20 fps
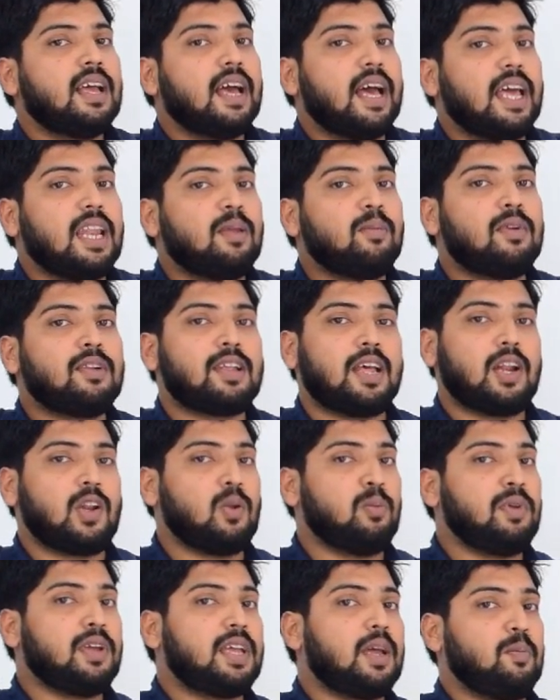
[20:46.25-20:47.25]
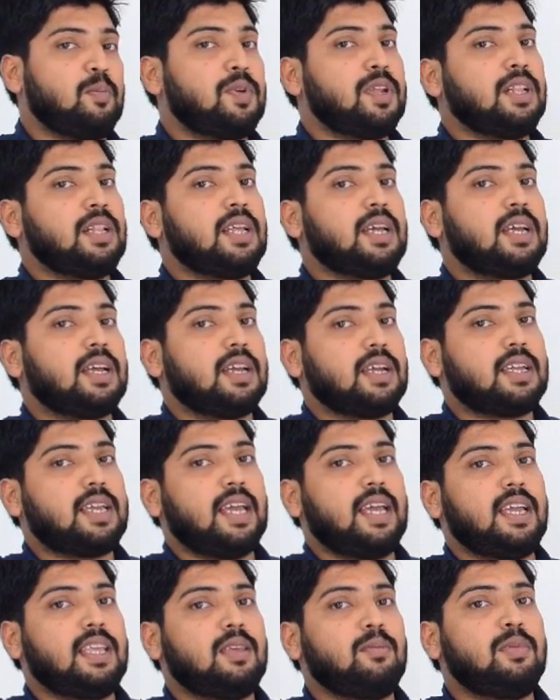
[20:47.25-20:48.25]
animals are to be kept in the
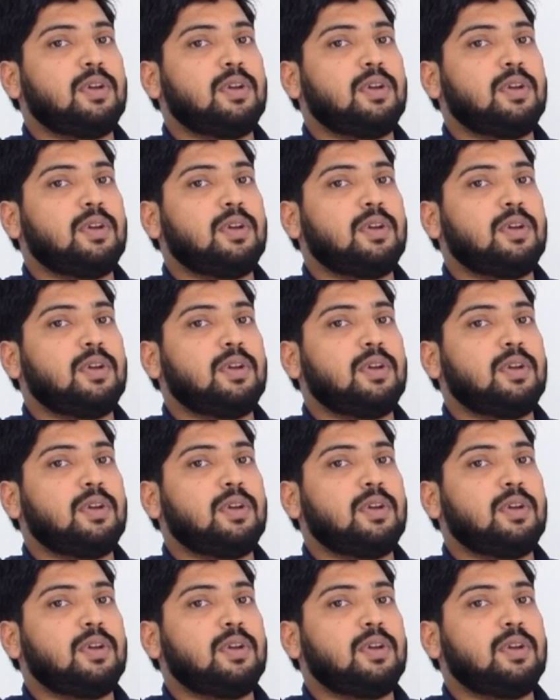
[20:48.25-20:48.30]
cage